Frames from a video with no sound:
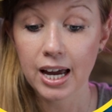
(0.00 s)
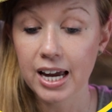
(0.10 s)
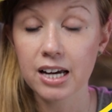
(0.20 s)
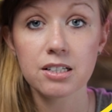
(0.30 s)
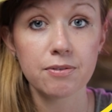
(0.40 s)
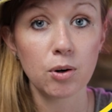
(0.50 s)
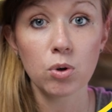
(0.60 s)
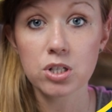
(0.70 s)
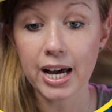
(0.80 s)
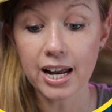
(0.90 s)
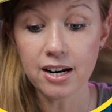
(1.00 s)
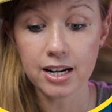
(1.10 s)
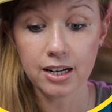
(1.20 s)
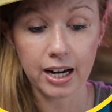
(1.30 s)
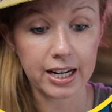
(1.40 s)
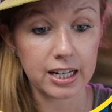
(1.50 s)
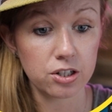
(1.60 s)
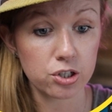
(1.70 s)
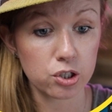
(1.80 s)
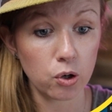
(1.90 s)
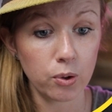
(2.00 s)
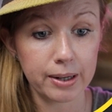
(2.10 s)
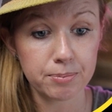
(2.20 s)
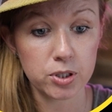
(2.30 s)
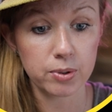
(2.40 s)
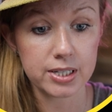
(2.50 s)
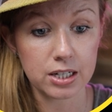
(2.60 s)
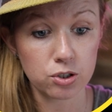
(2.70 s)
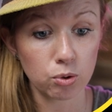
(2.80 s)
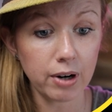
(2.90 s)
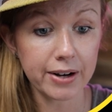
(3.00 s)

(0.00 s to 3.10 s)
And if I want to edit it, I can just go up to Essential